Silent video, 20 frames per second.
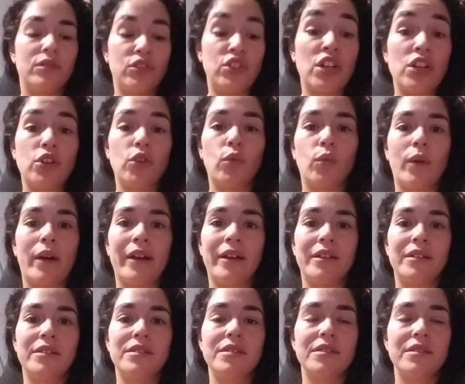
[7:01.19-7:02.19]

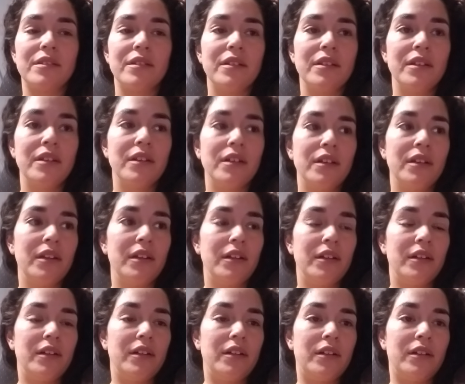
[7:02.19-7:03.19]
gender-wise.
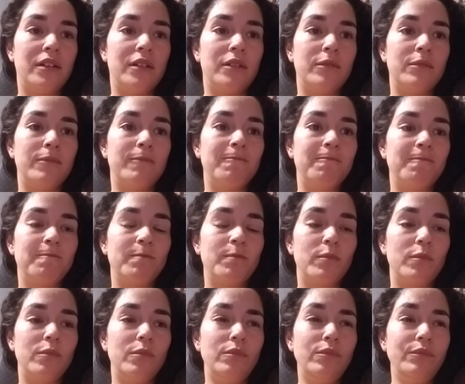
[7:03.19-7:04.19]

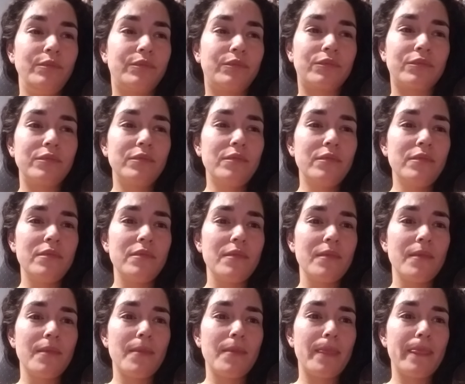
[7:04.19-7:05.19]

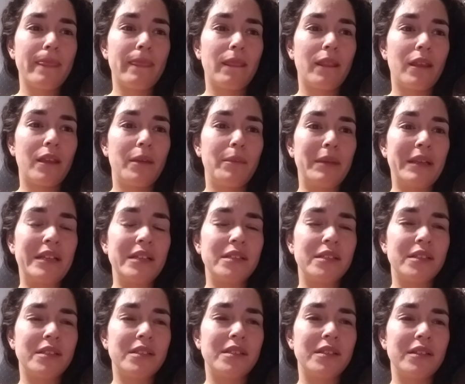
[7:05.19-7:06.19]

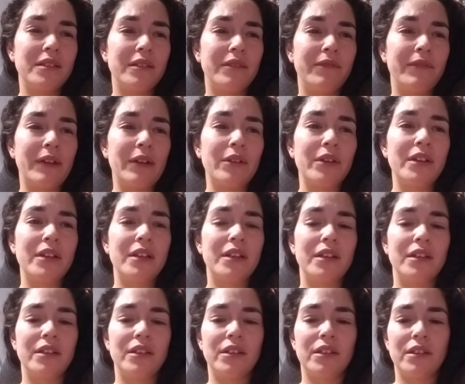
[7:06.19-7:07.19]
Because it's a
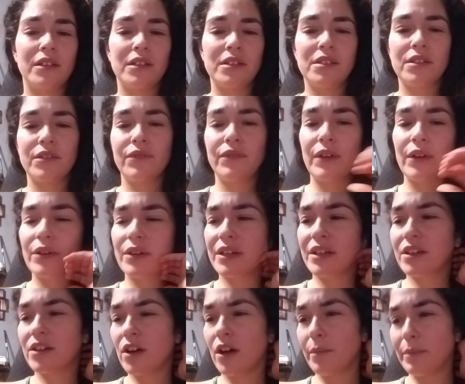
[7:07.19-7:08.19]

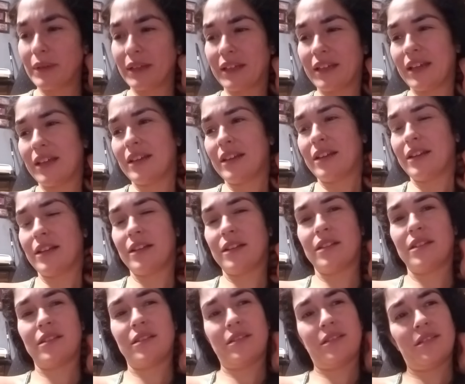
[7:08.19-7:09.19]
very
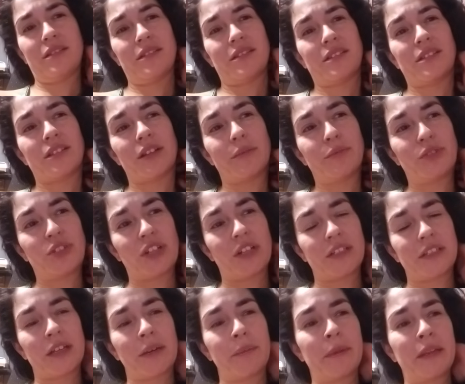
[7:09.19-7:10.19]
complicated
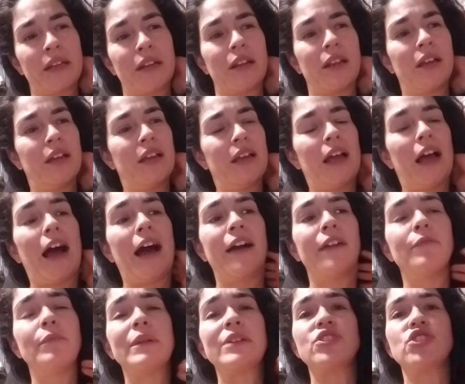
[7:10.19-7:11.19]
subject. I mean,
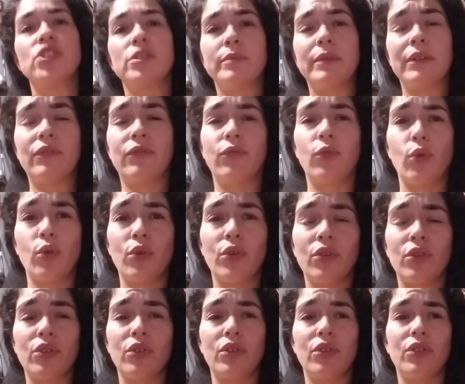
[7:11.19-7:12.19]
I've mentioned
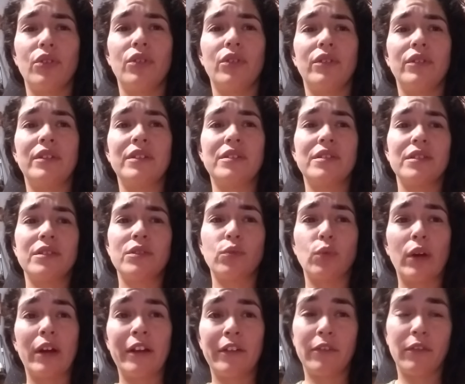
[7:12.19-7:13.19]
before, this is
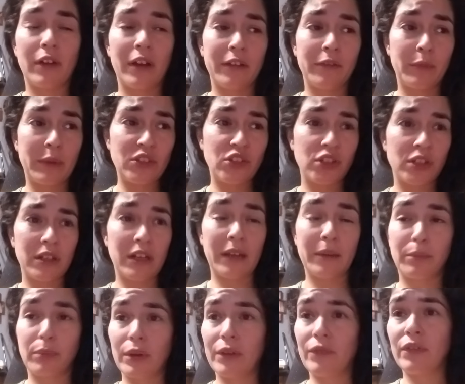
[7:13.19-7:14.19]
where I've mentioned,
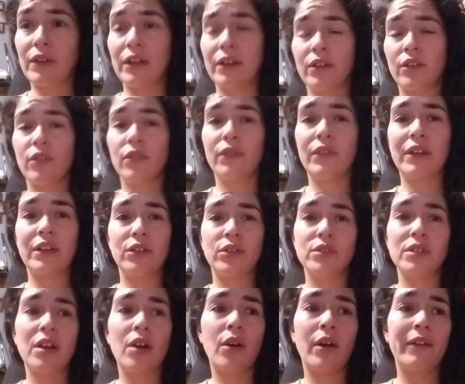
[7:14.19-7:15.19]
like, briefly in other
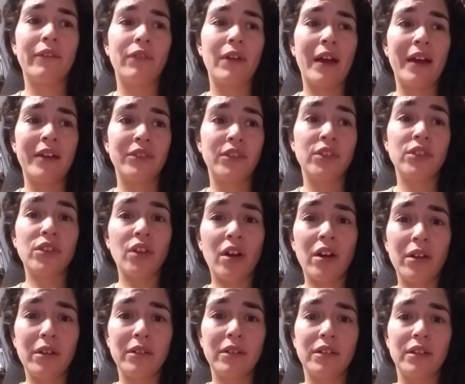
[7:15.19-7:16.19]
videos, how I've had the
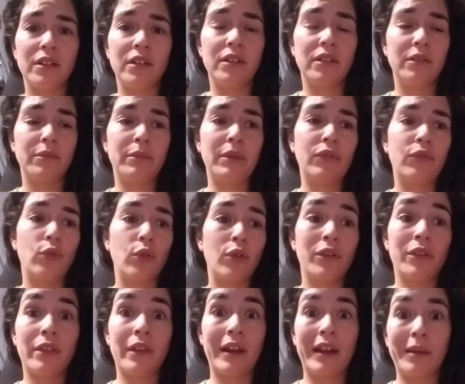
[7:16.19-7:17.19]
thought
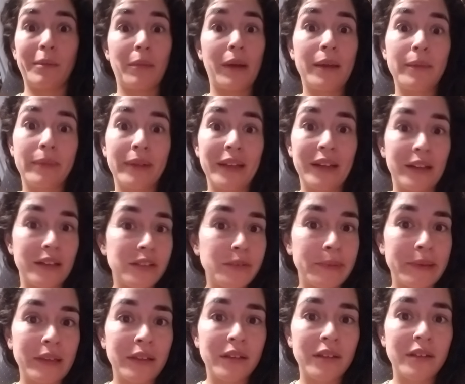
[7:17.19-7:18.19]
before that I might be
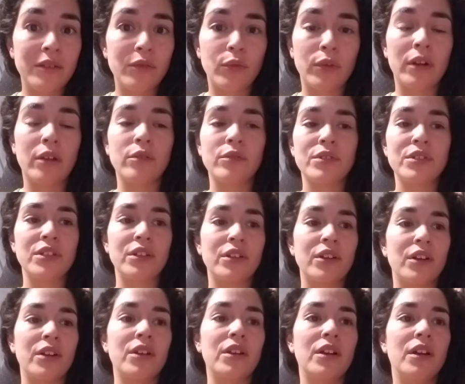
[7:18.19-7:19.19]
lesbian when I was
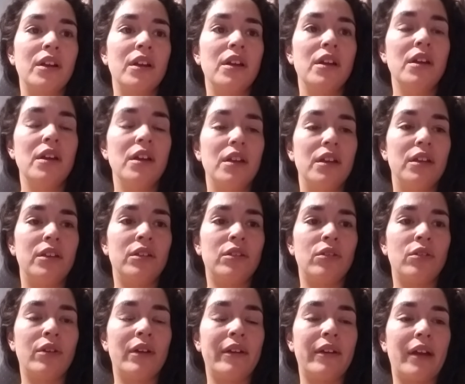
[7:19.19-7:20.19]
younger. You
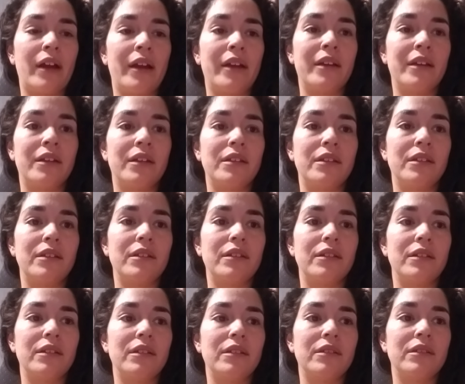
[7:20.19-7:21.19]
know, I
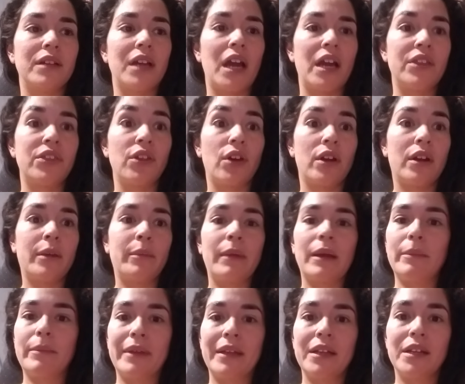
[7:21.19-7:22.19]
thought I
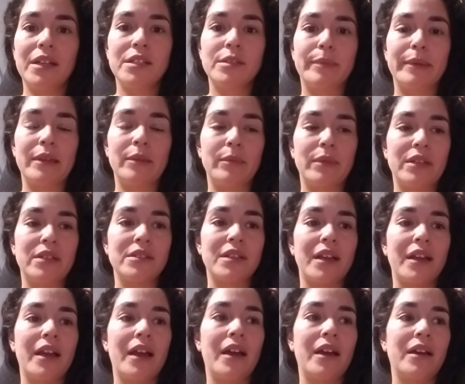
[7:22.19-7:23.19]
might be a lesbian because I
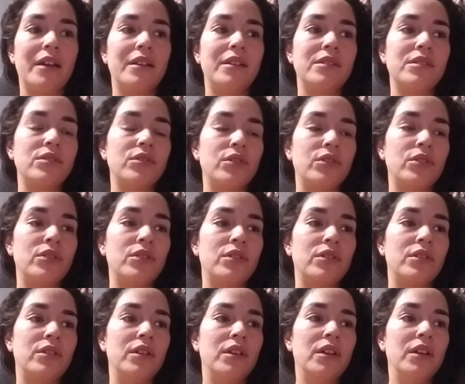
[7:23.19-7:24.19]
had a
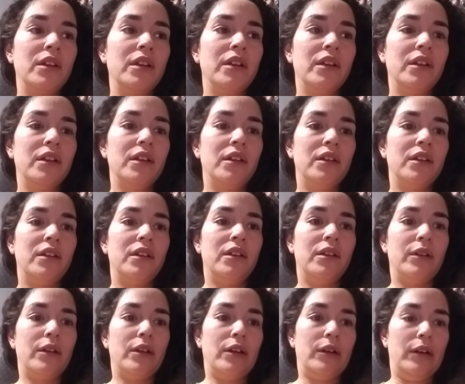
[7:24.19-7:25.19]
certain,
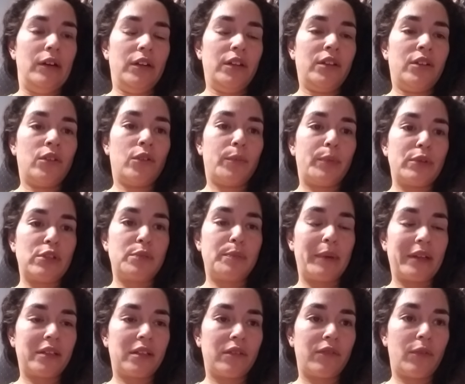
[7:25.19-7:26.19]
you know,
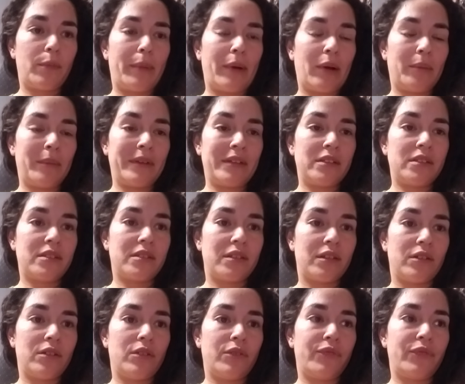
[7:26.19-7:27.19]
perspective about
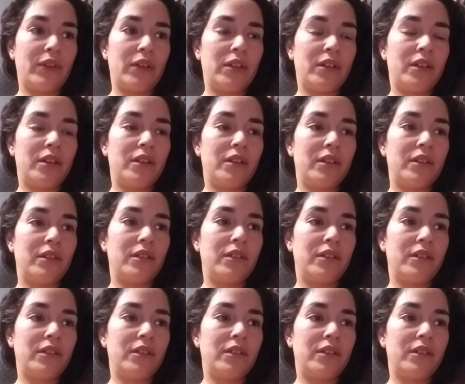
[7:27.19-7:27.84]
myself, and